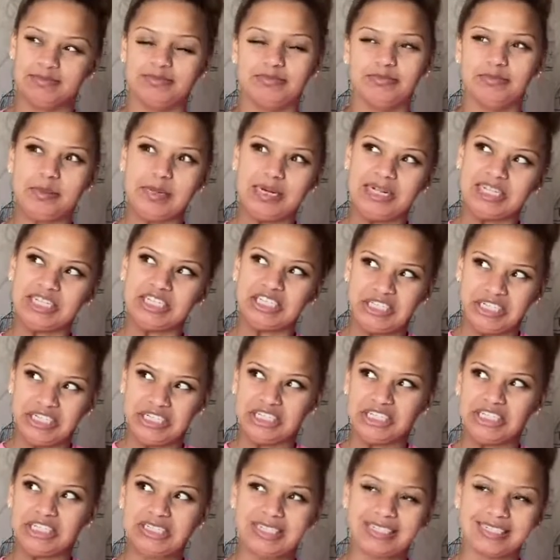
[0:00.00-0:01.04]
well, he should have
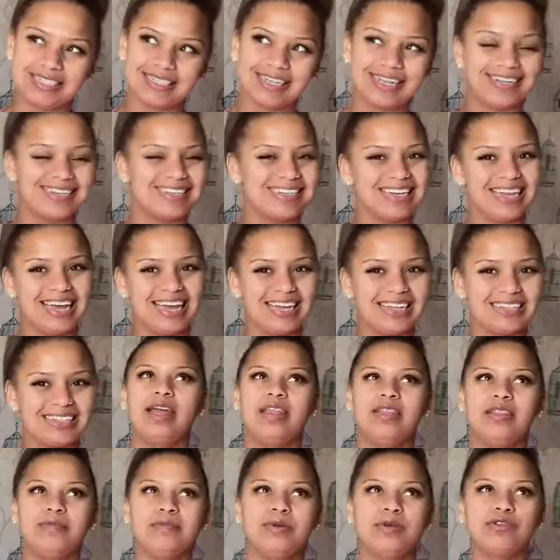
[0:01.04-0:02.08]
just said yes.
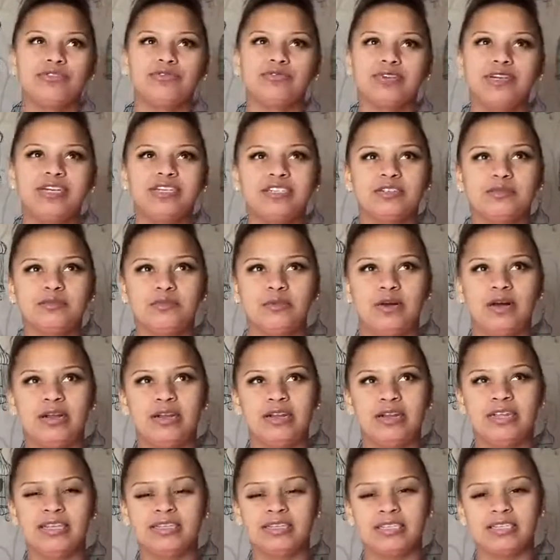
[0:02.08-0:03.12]
And the most recent
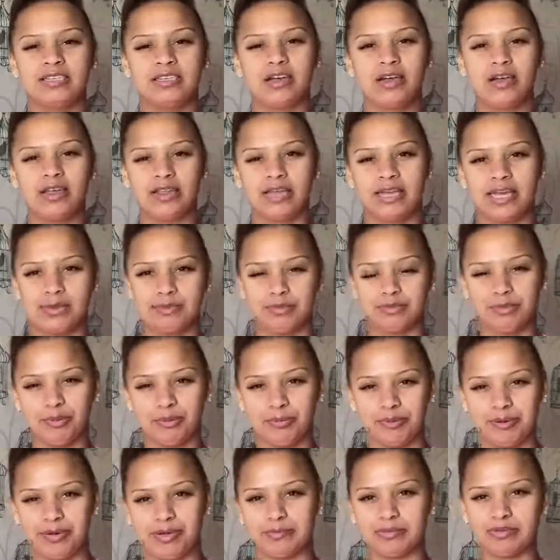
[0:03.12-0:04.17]
one is this guy that keeps
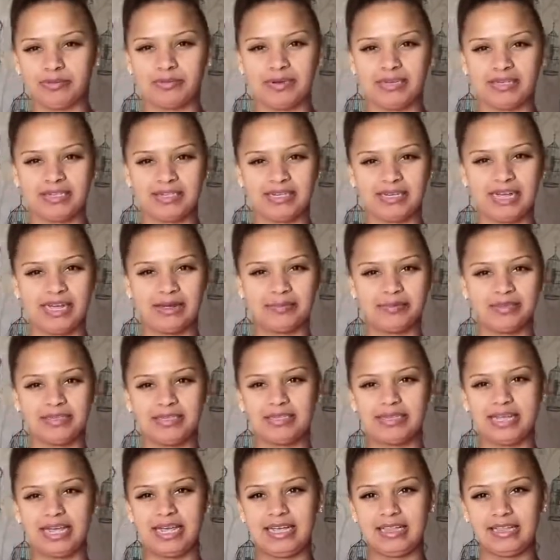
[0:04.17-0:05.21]
popping up to my snap and
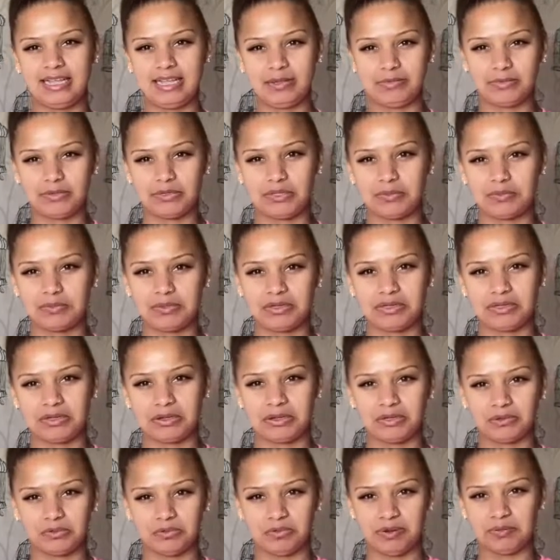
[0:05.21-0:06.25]
saying that he wants to
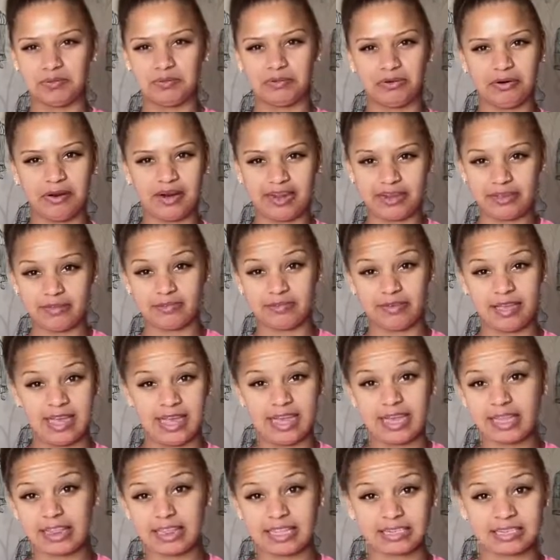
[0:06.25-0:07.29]
massage my pretty
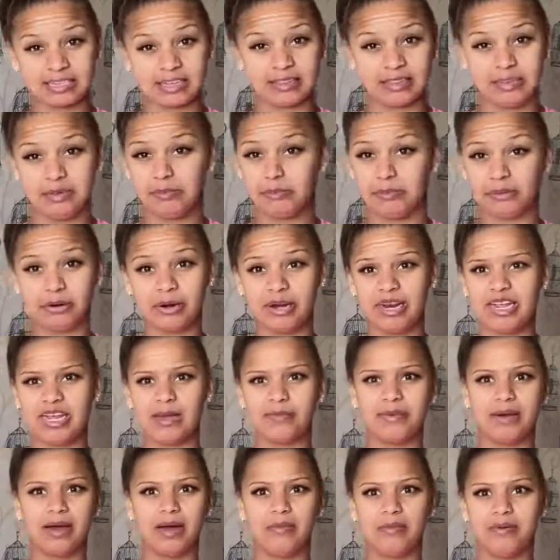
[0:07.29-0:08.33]
feet, and there's nothing pretty
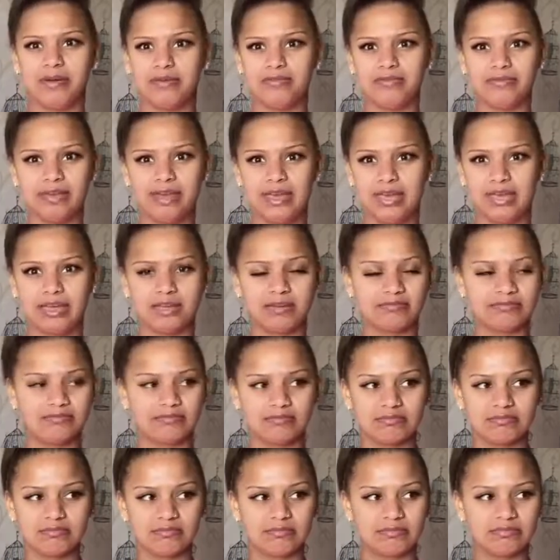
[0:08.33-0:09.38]
about my feet.
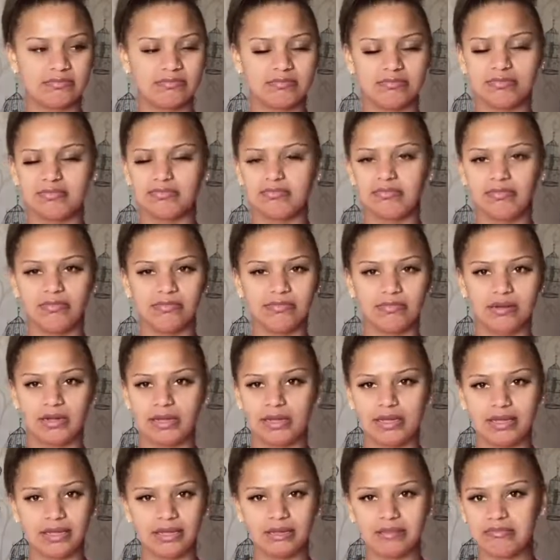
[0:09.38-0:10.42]

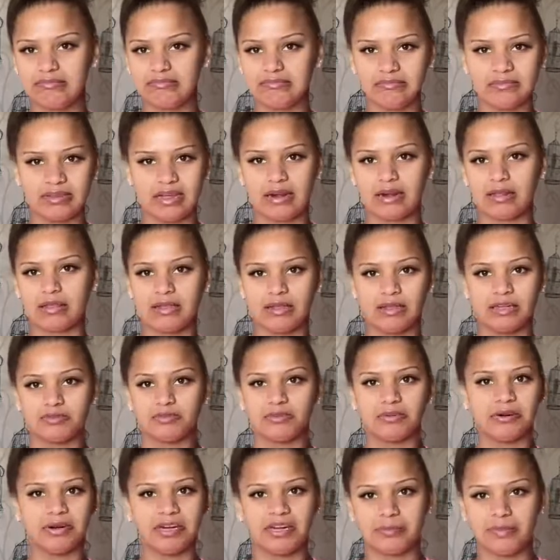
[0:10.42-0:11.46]
Like, the only thing that's
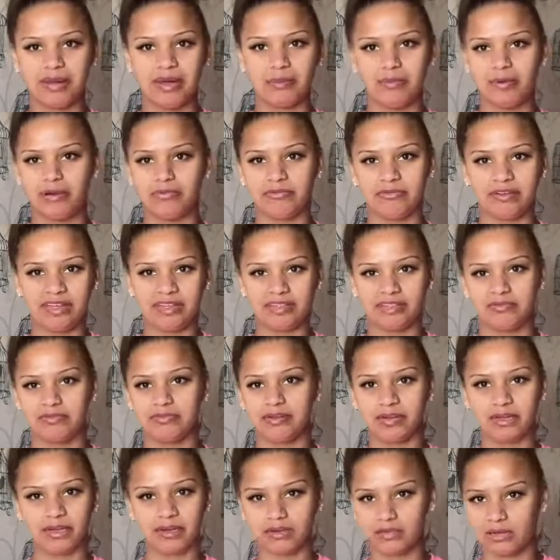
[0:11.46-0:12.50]
pretty about my feet is the
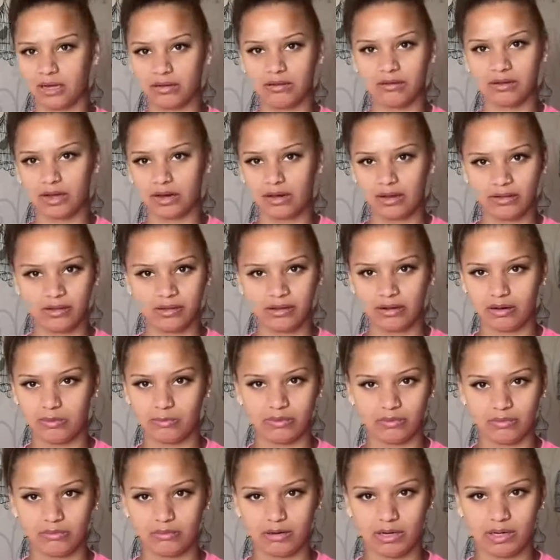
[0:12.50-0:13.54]
fucking toe colour that I
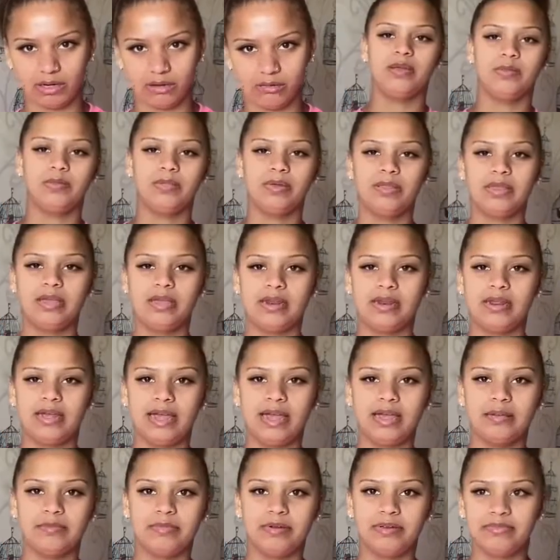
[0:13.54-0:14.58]
put on it. But then
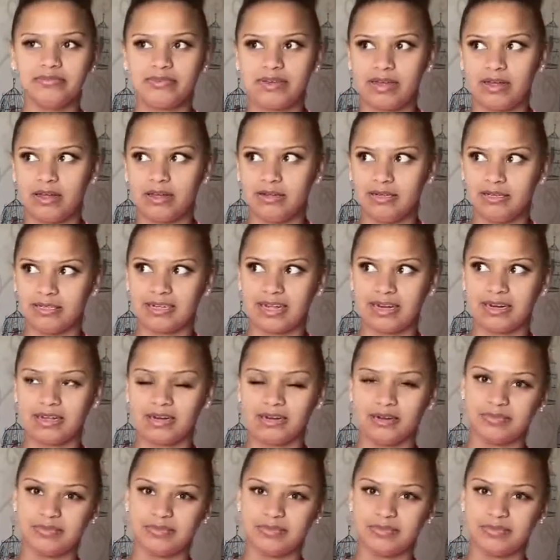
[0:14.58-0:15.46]
again, my feet aren't exactly going to